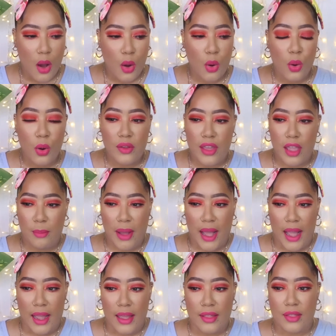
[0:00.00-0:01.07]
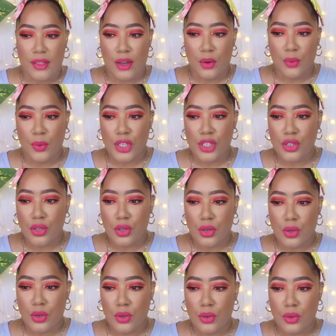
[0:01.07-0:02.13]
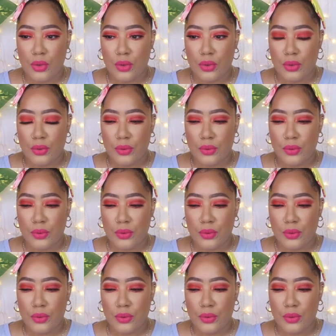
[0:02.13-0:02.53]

who are they by? The original